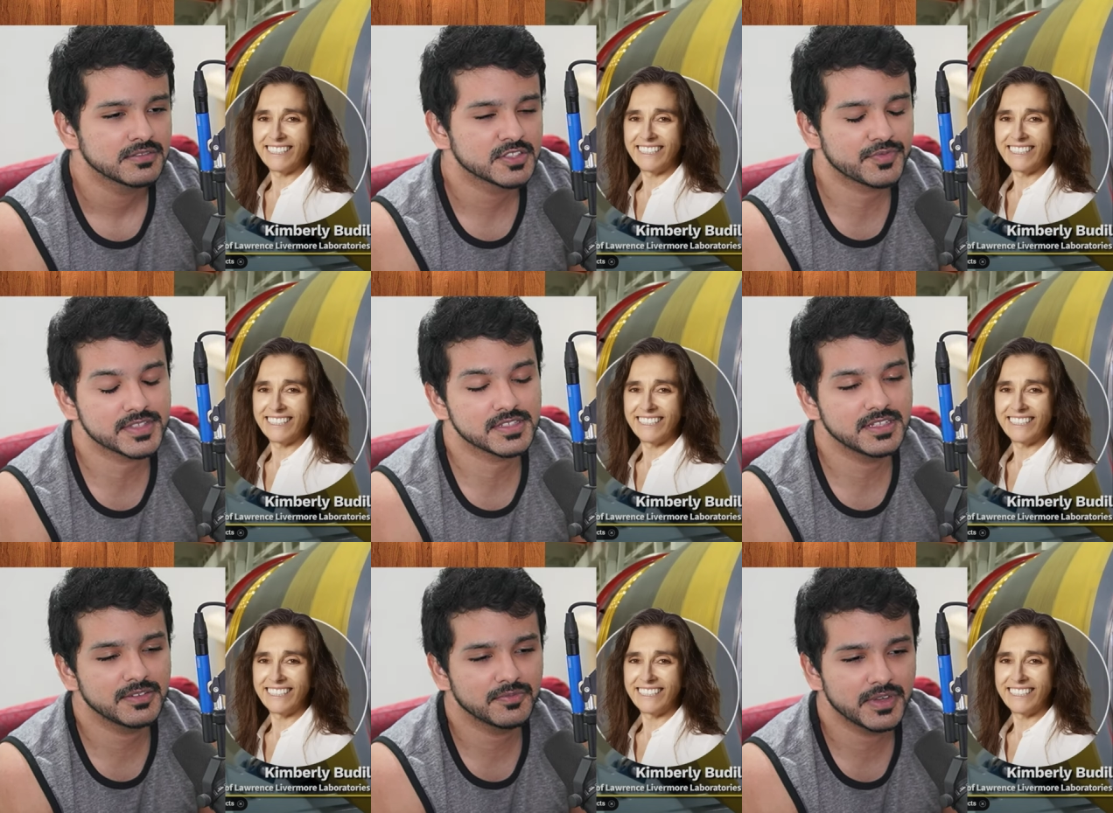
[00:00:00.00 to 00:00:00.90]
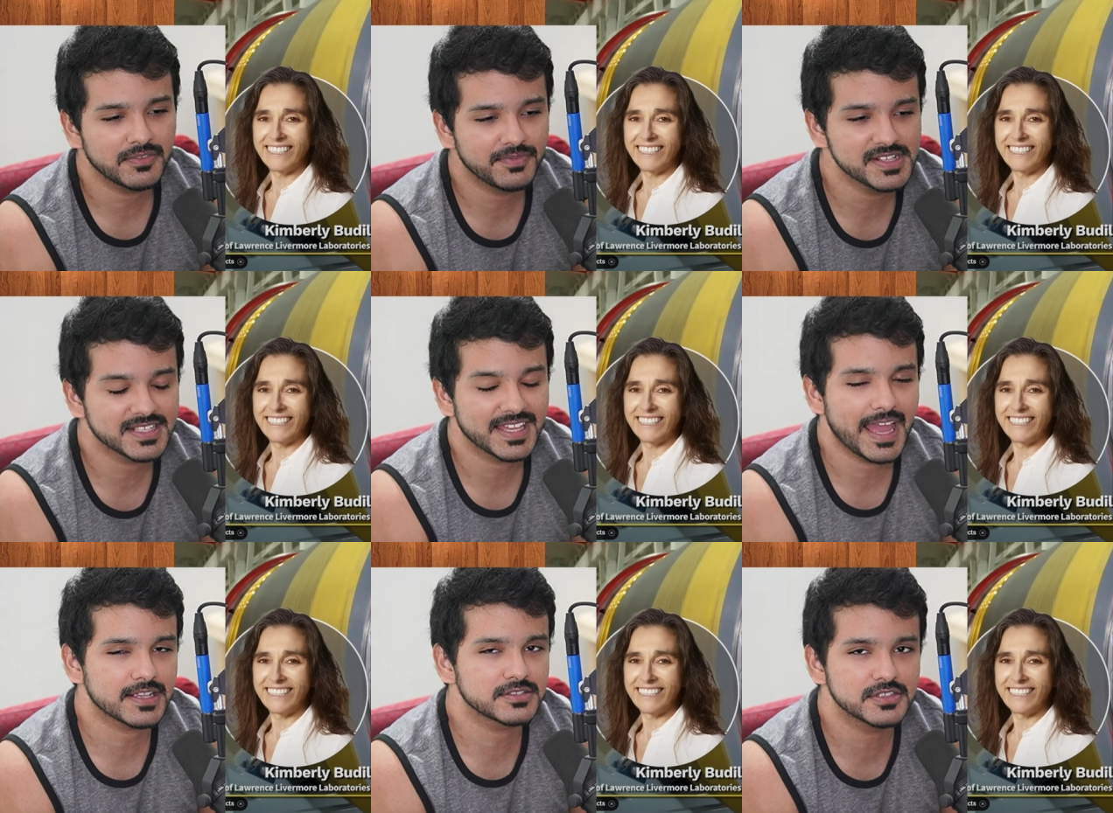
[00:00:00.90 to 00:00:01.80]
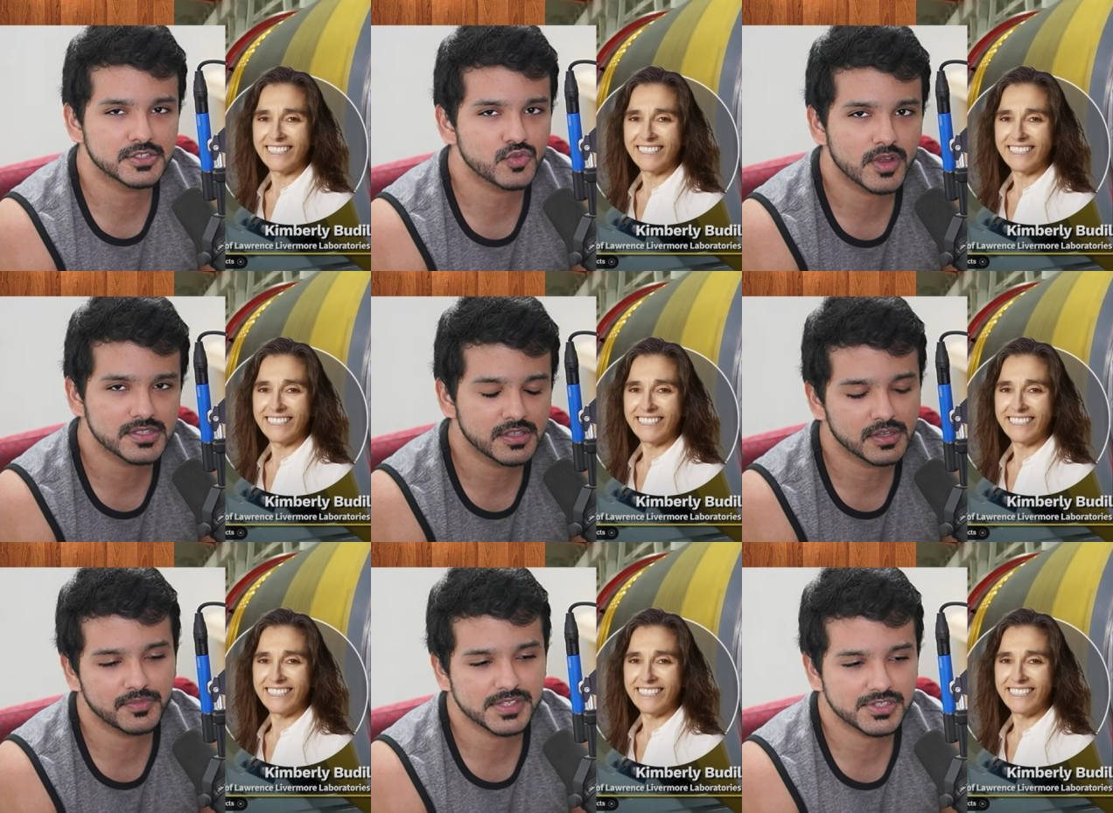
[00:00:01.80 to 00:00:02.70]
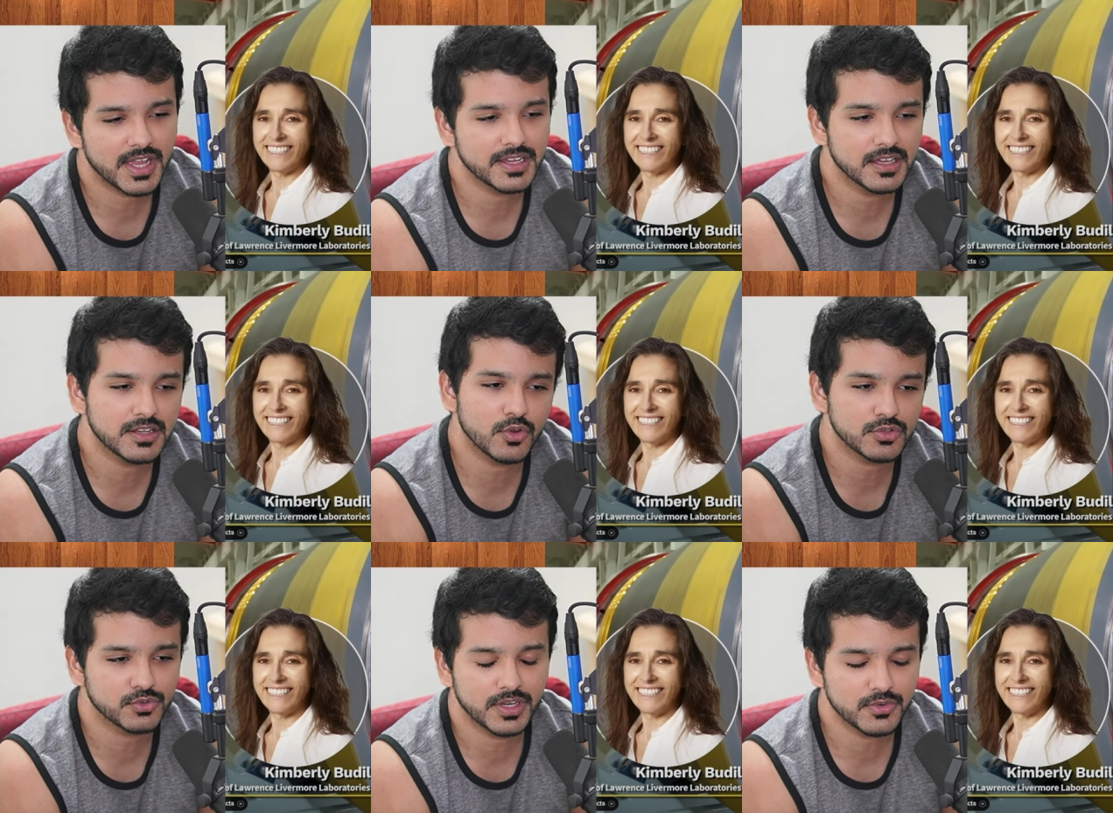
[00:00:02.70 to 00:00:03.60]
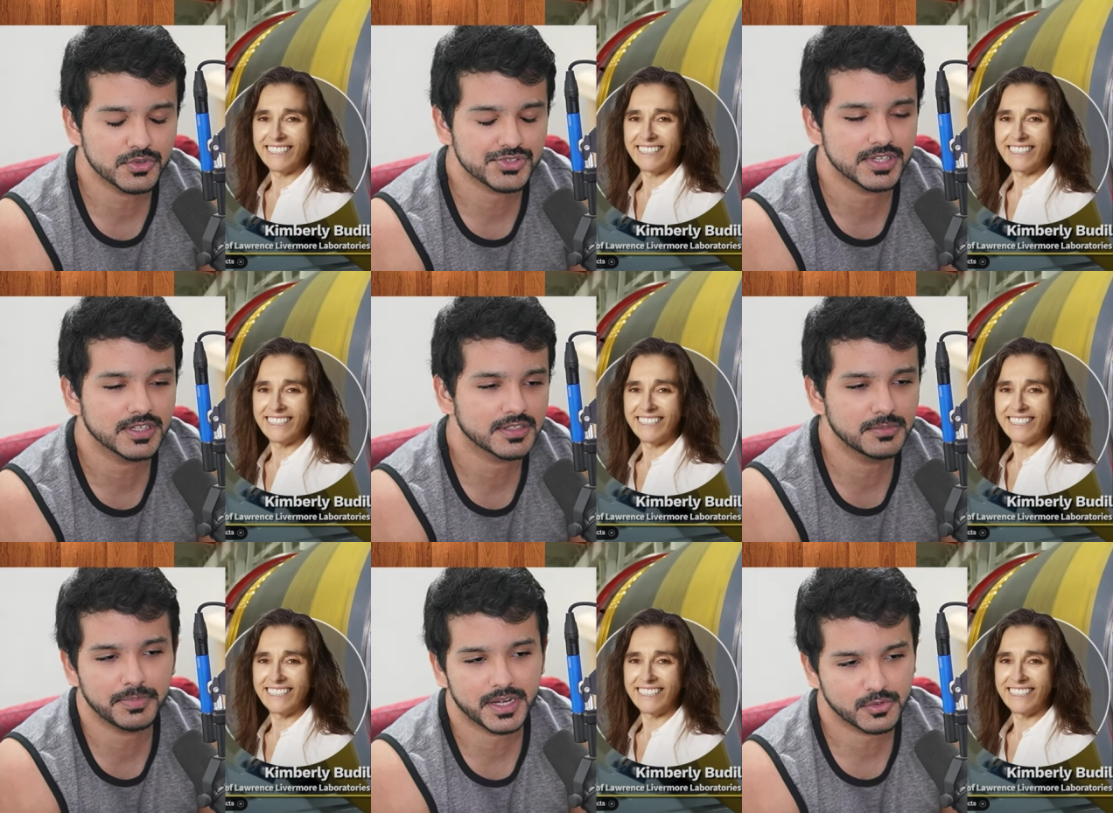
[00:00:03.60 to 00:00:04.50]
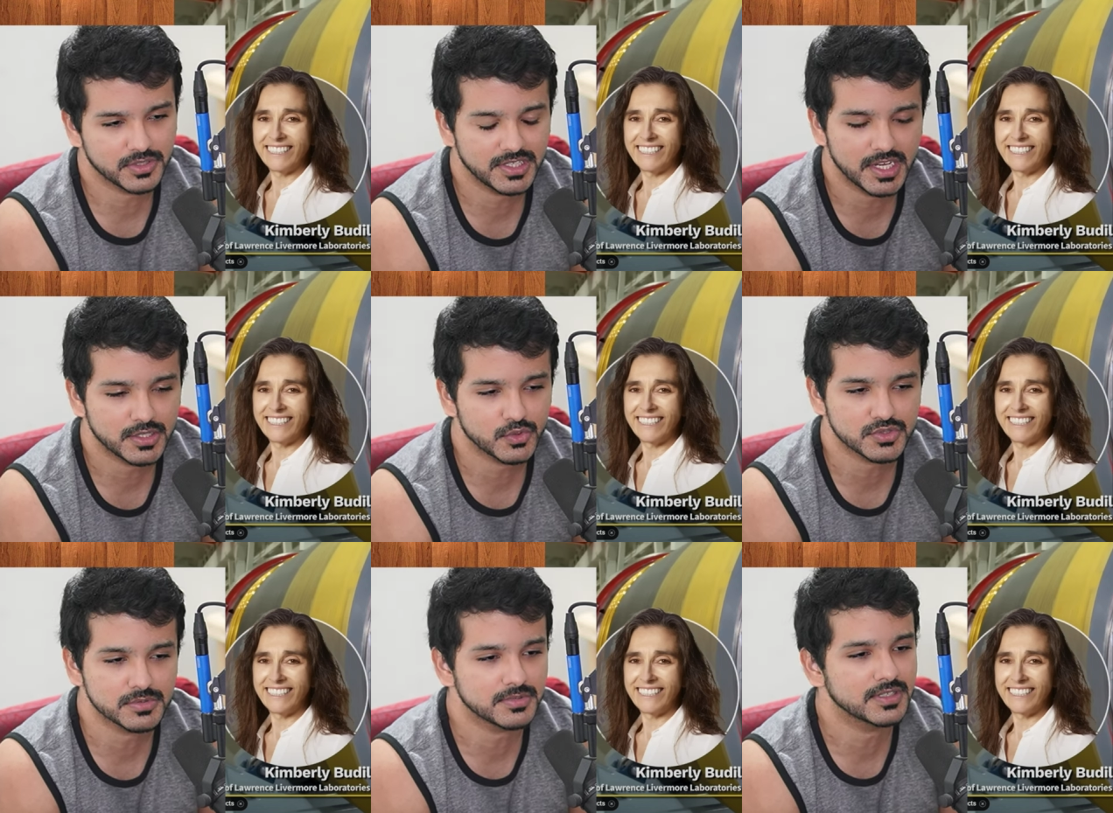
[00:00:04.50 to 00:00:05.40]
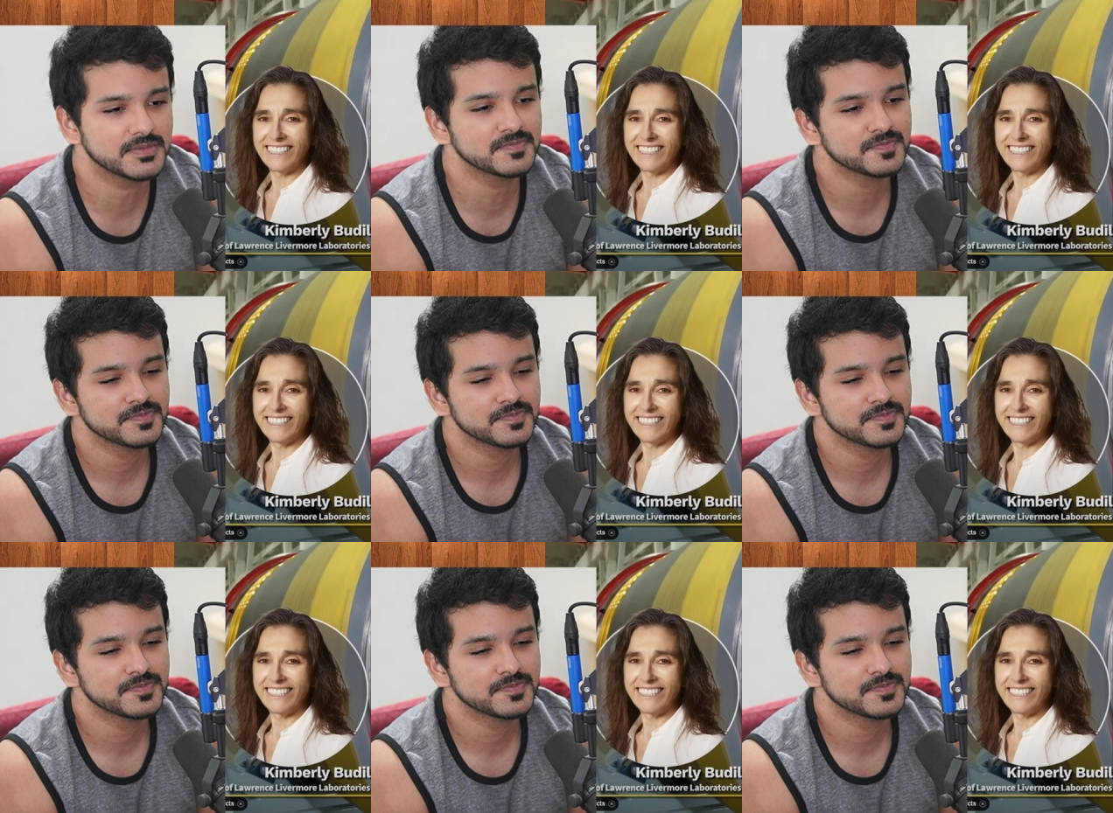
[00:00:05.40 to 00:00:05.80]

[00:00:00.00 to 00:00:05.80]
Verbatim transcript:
Speaker 1: Especially when it feels like axis is rising up with China, North Korea, and Russia compared to the NATO or something.